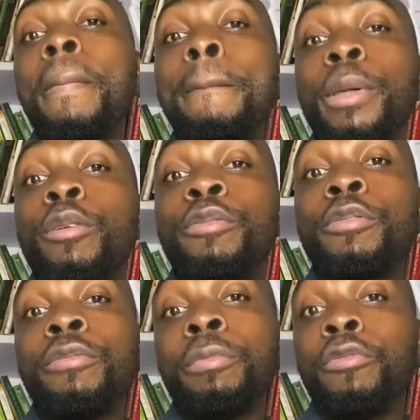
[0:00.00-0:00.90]

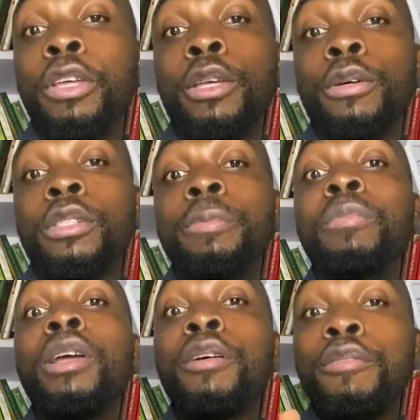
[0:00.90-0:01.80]
beautiful videos
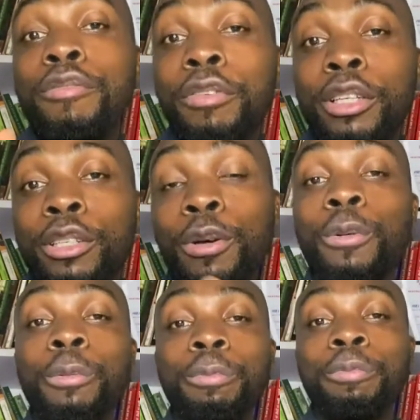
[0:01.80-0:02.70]
for
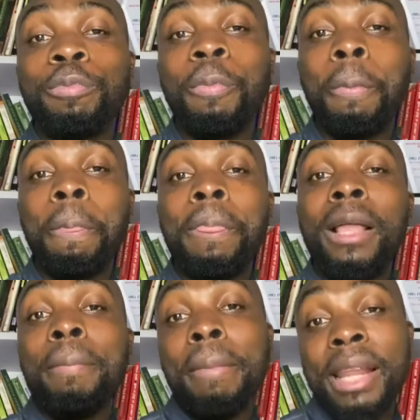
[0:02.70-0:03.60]
you.
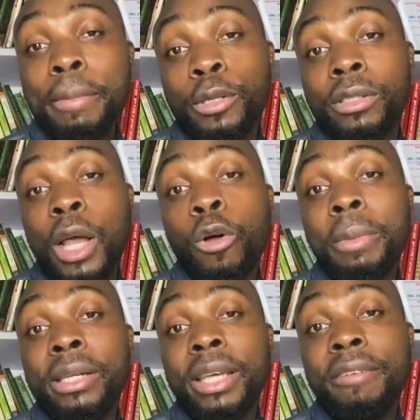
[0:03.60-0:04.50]
My name is
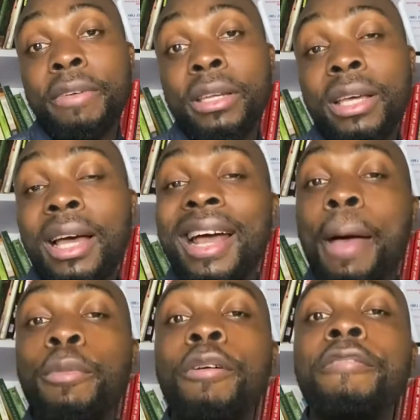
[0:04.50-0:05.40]
Osefame David.
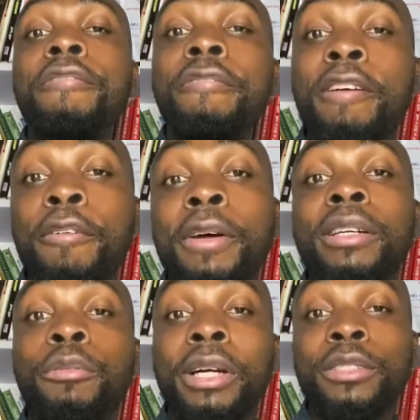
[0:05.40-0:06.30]
I'm your favorite
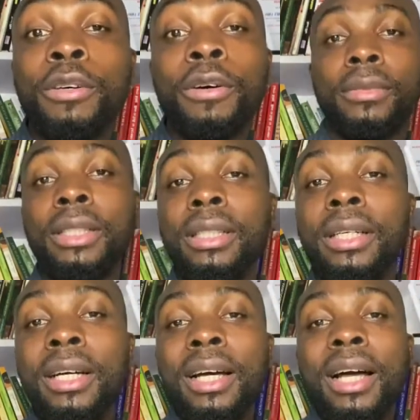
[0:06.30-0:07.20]
writer.
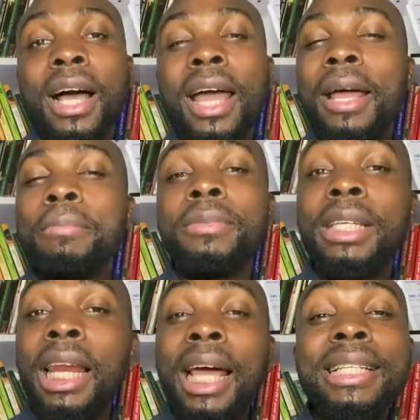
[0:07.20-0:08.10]
I am
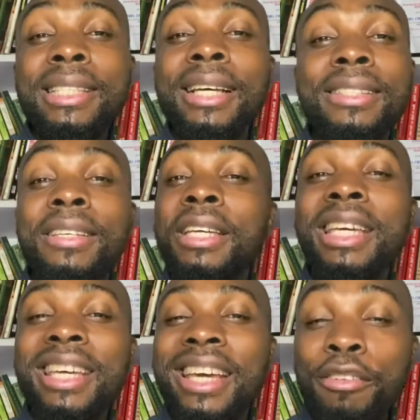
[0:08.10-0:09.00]
delighted to
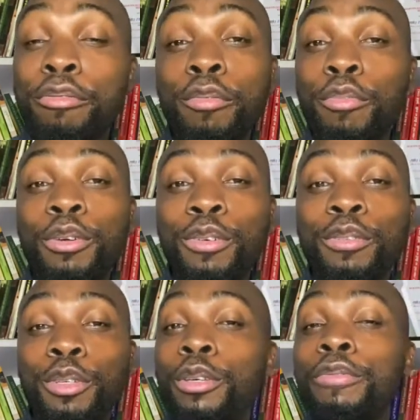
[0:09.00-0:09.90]
hear from you.
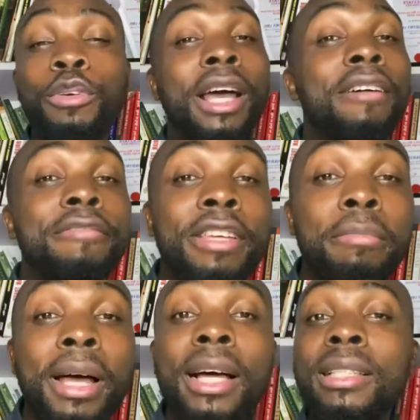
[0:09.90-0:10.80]
If you have
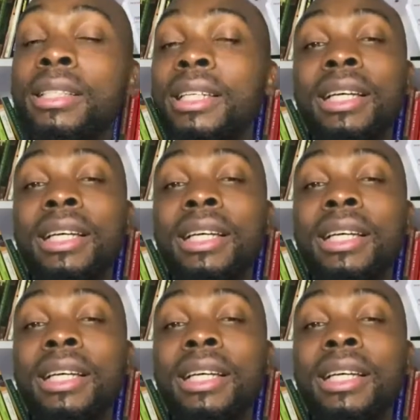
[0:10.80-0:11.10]
feedbacks,